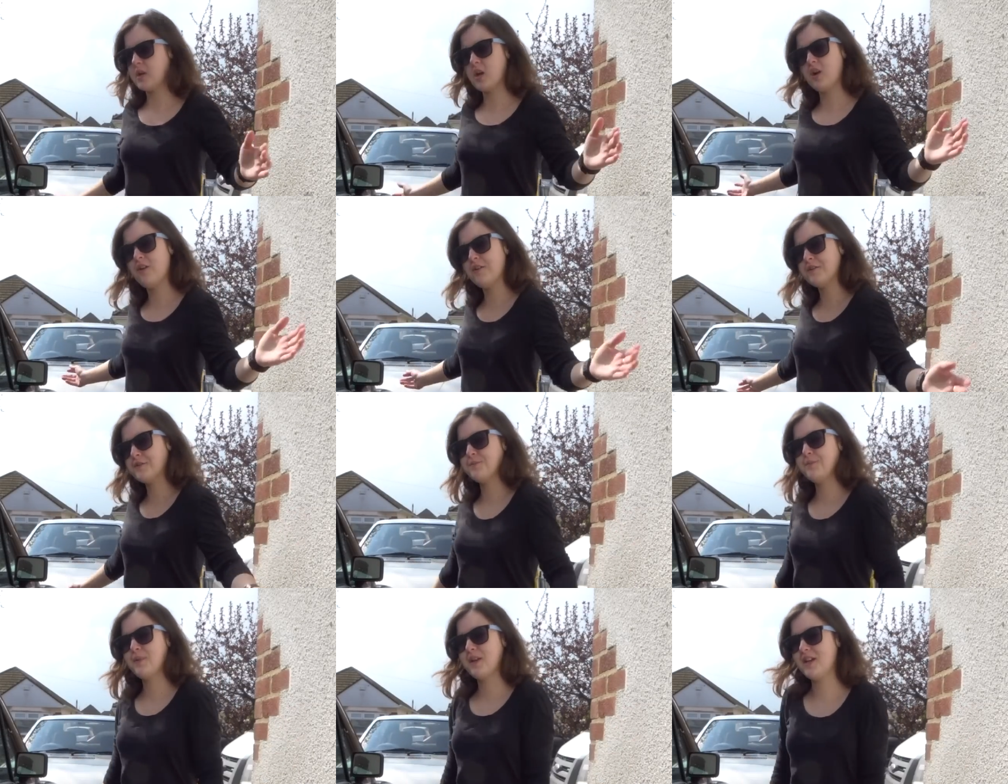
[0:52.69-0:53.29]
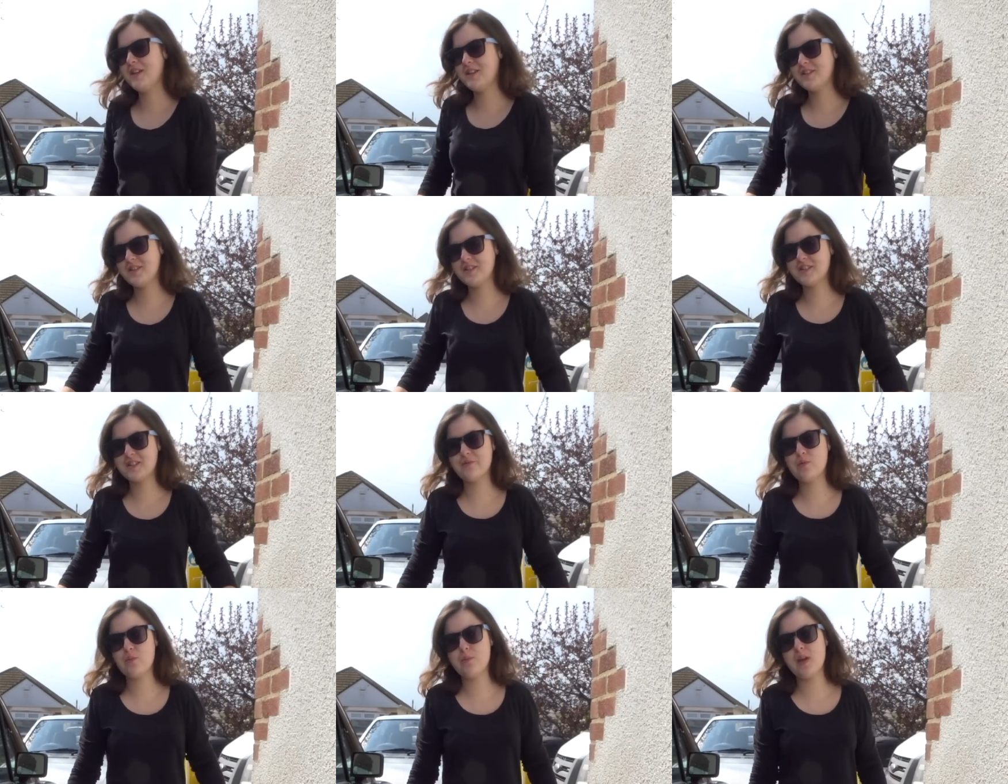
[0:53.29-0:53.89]
cars and pieces
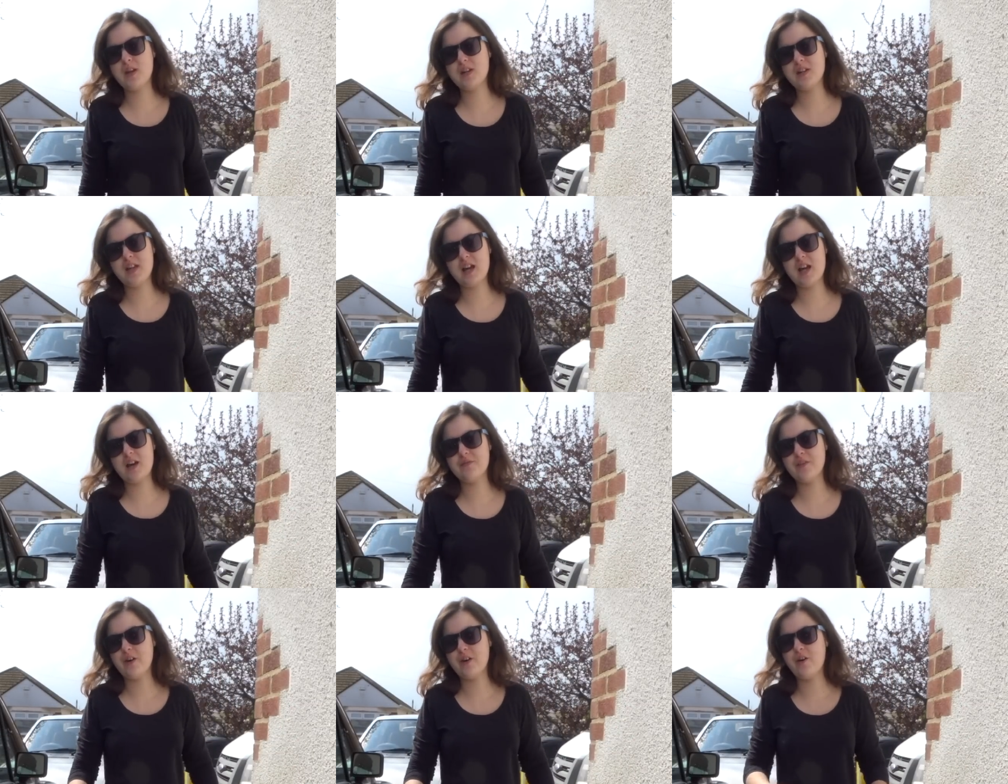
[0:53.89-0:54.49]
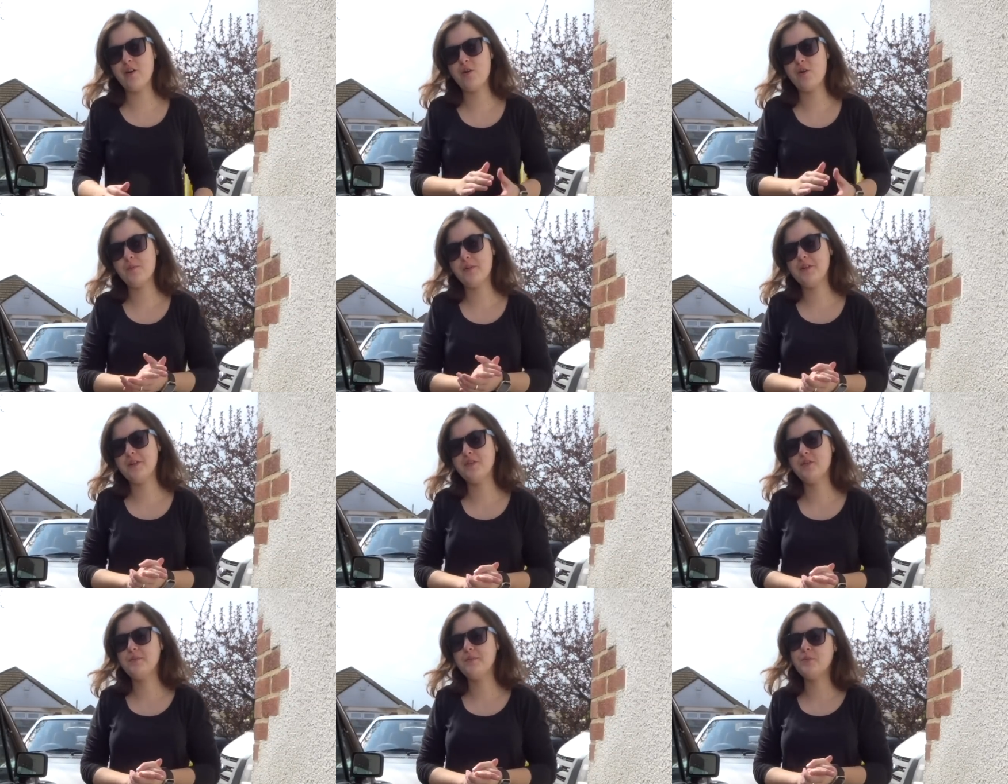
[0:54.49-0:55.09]
that we mainly have at home,
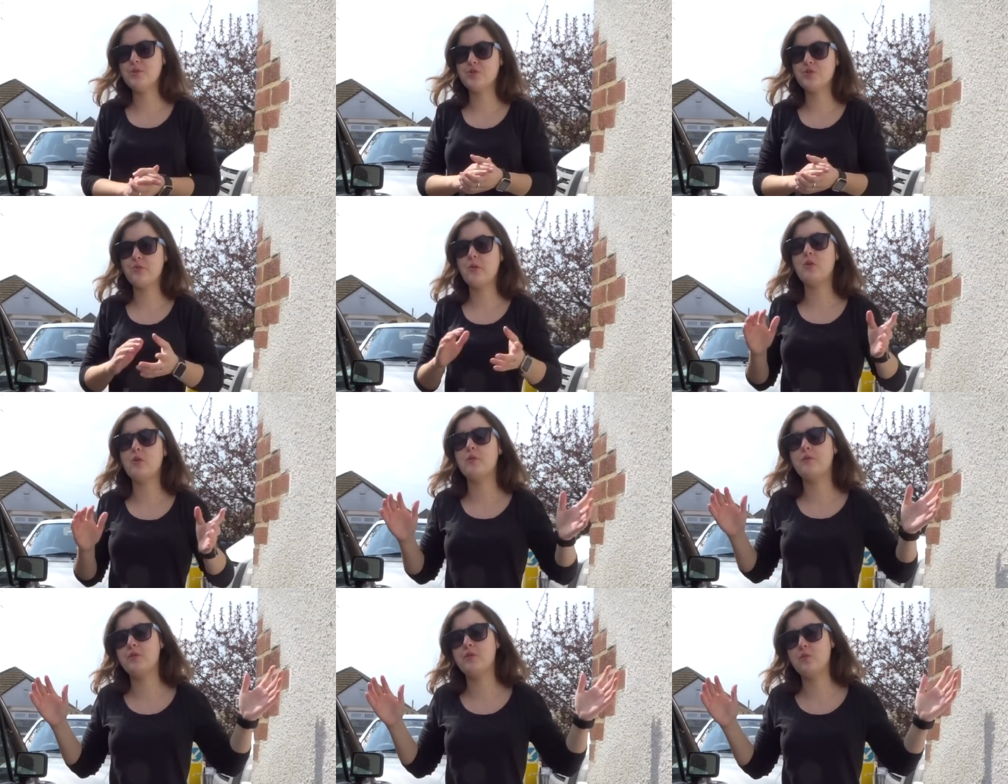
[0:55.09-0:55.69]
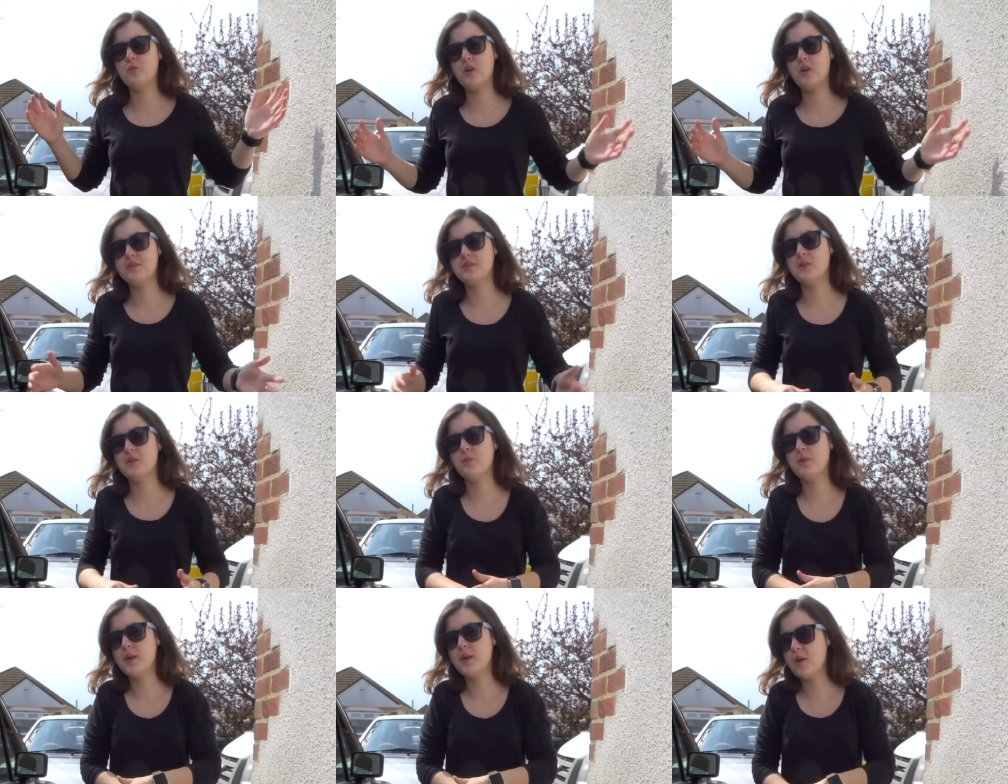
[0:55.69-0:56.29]
and the majority of the ones
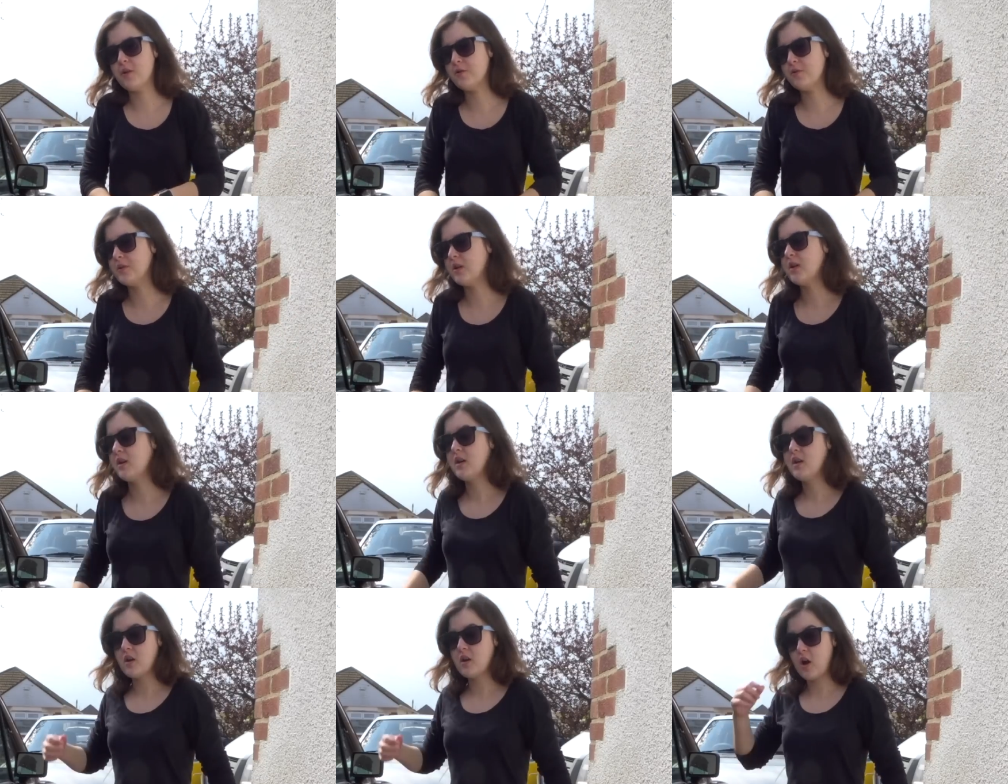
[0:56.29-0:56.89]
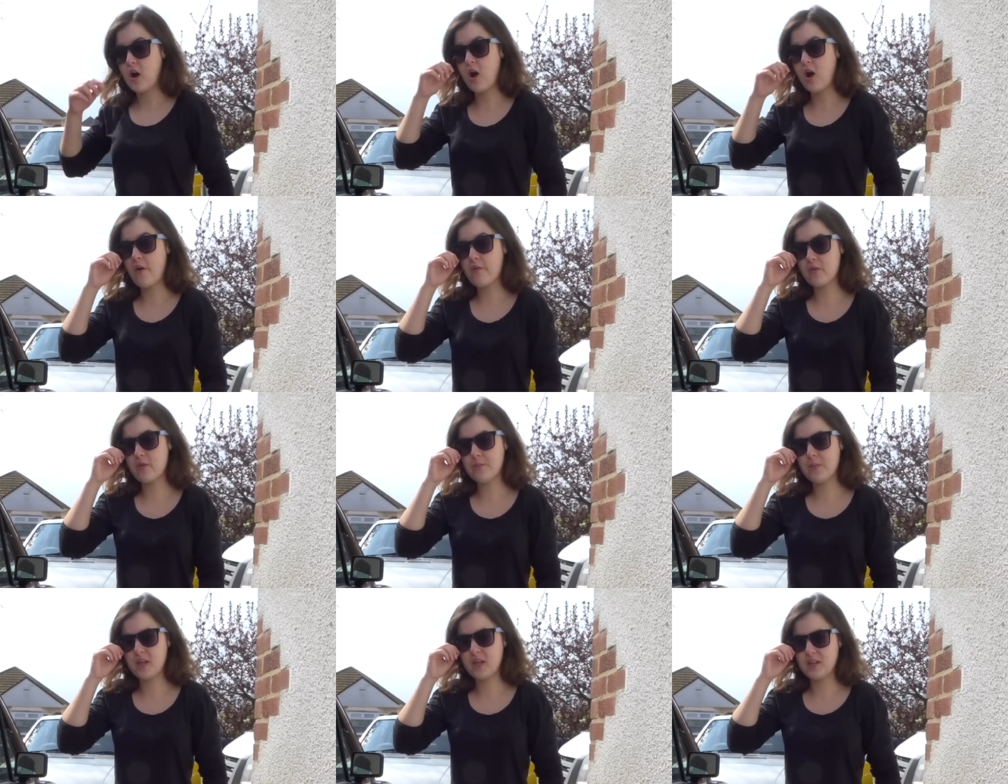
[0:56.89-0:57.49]
that we own
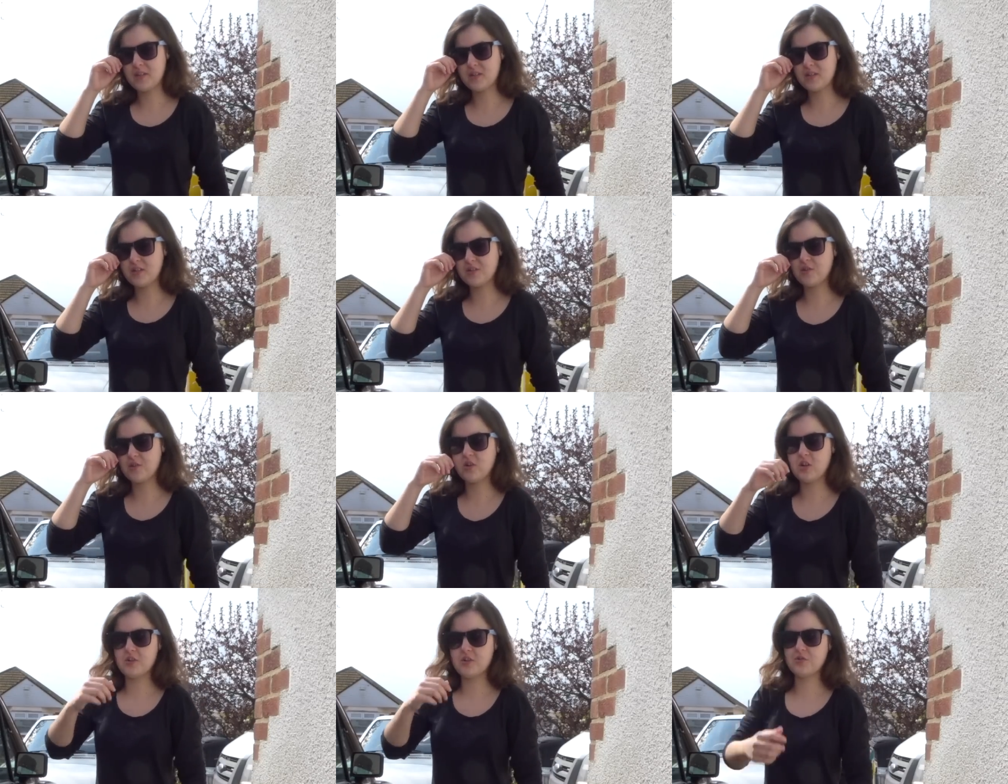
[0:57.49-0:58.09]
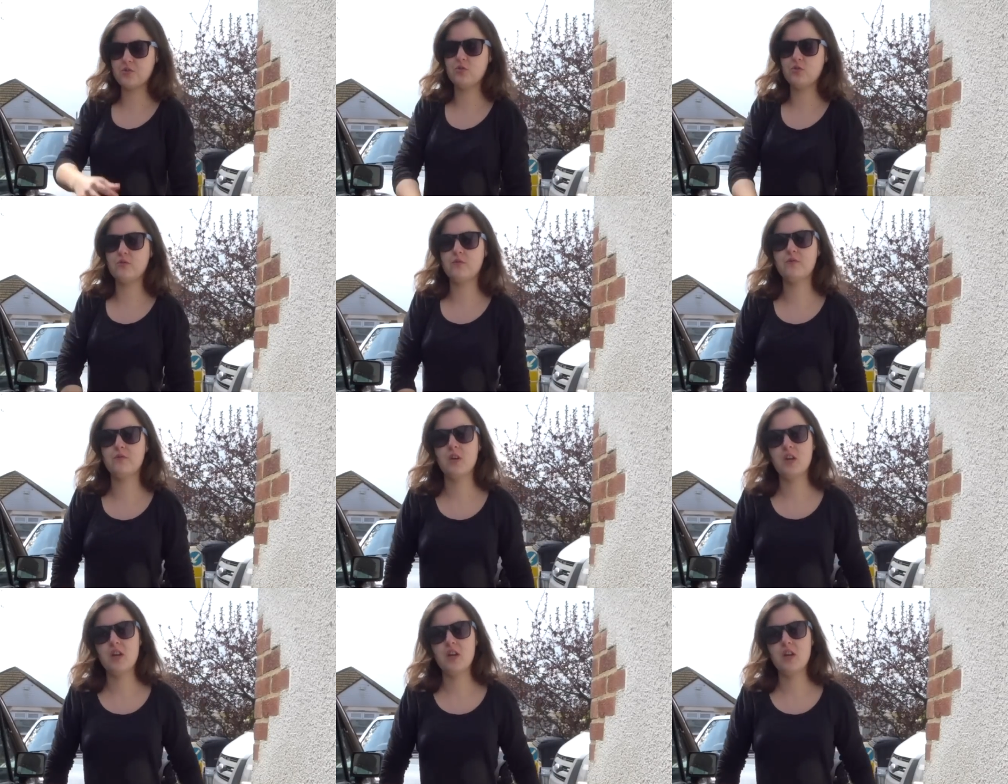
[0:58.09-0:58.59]
are in pieces or are sort of